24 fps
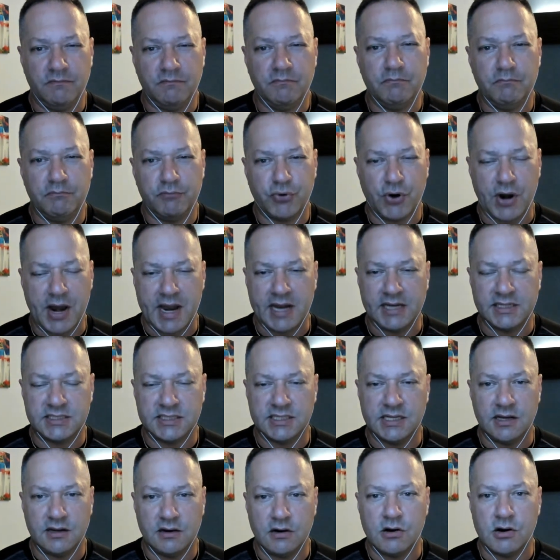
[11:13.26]
brands
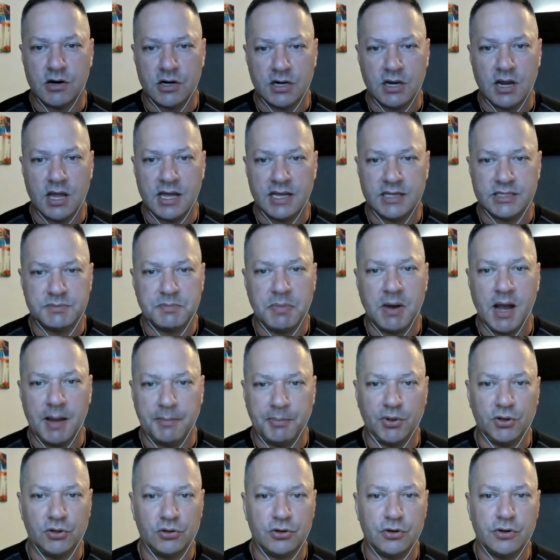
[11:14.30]
that aren't as
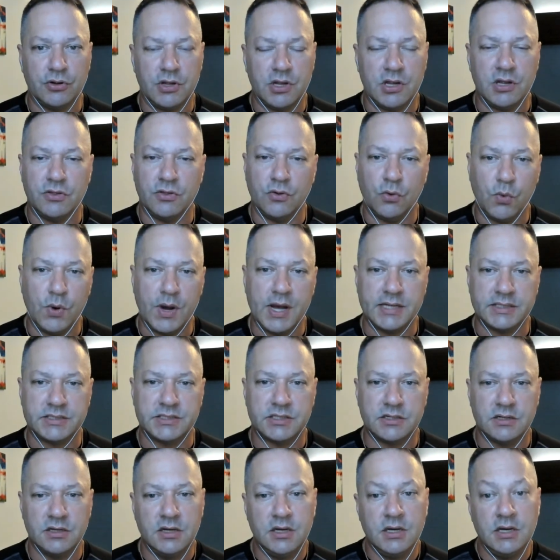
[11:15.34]
popular in the
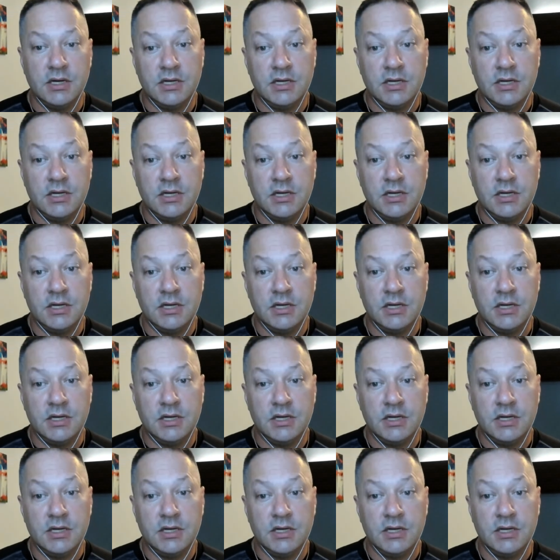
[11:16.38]
West.